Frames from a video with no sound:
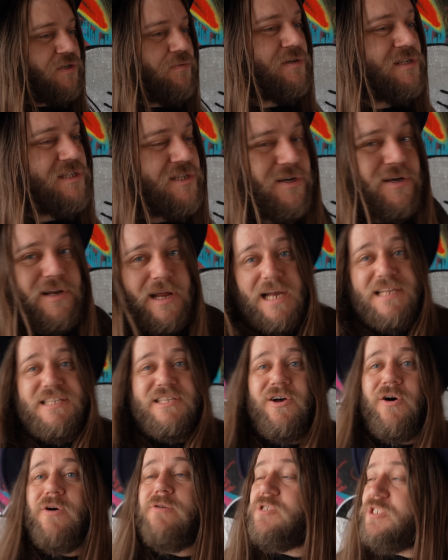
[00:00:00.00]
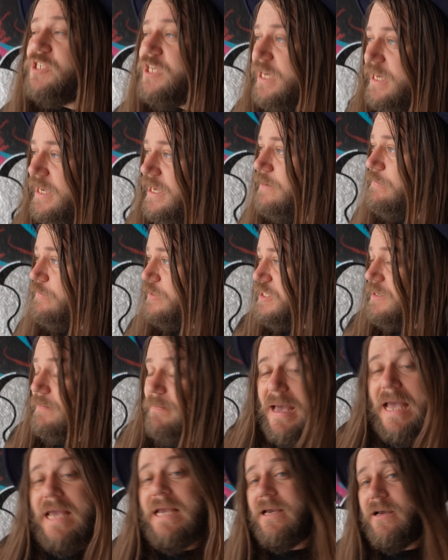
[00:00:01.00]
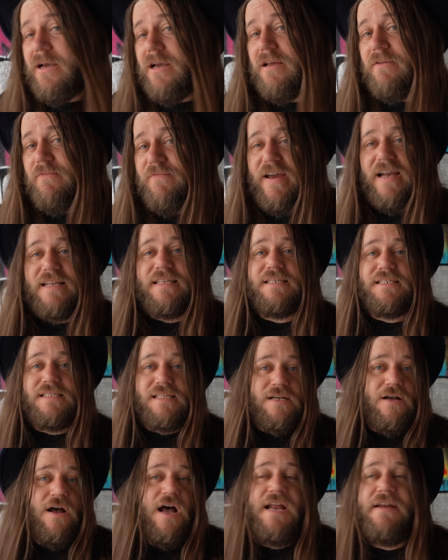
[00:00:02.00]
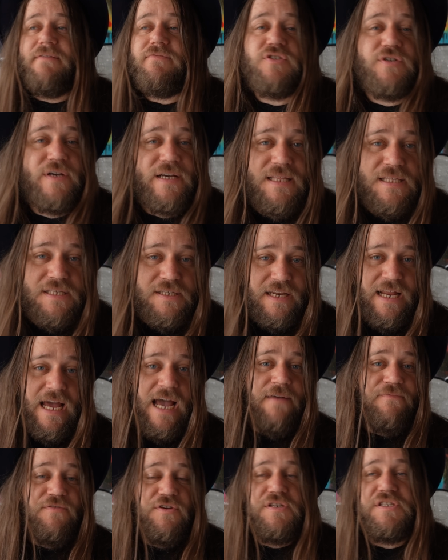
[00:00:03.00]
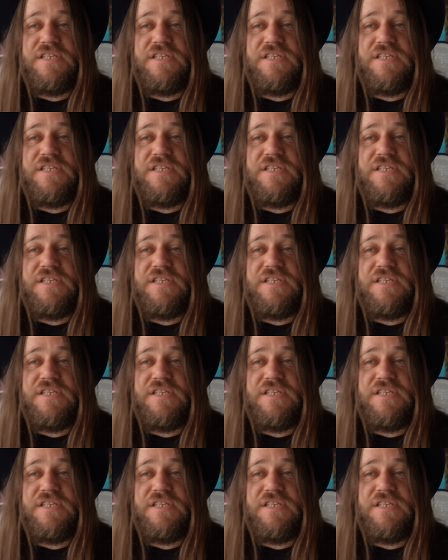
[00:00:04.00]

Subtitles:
it was good. I told you it was a banger. In fact, it's the kind of trick that's gonna have you